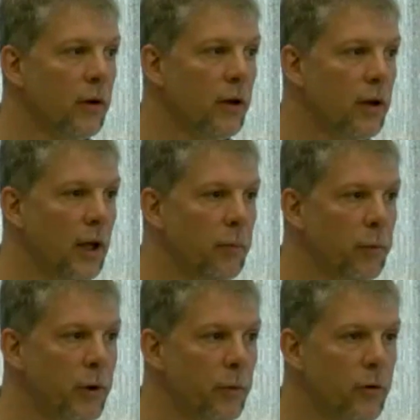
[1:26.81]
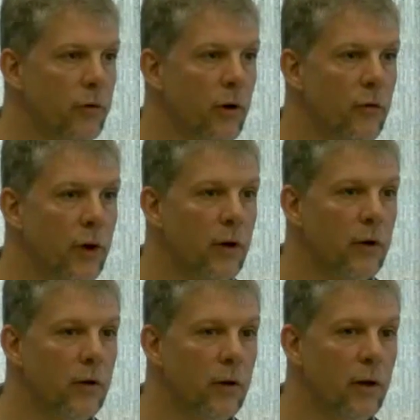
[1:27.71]
and have me be able to turn around
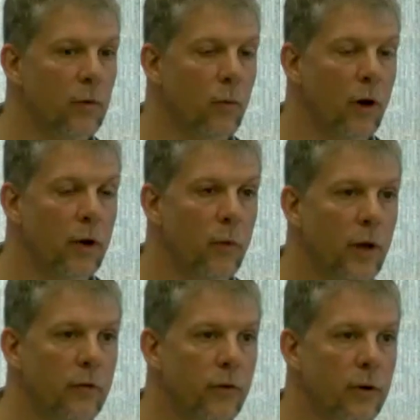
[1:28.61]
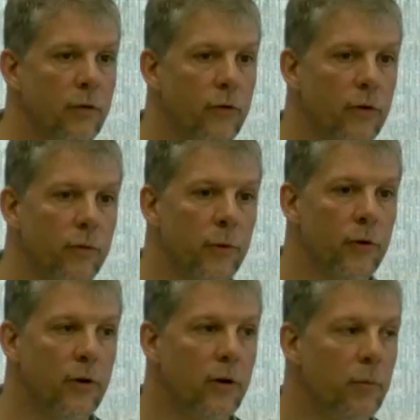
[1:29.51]
and, and walk away so I could start
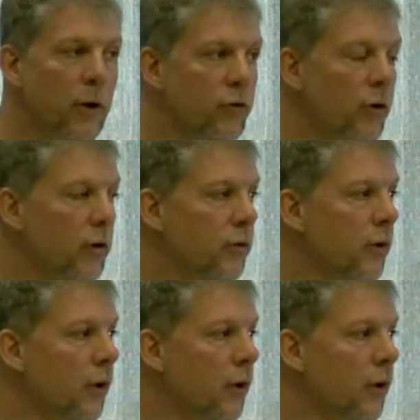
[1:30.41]
spilling it on my shirt.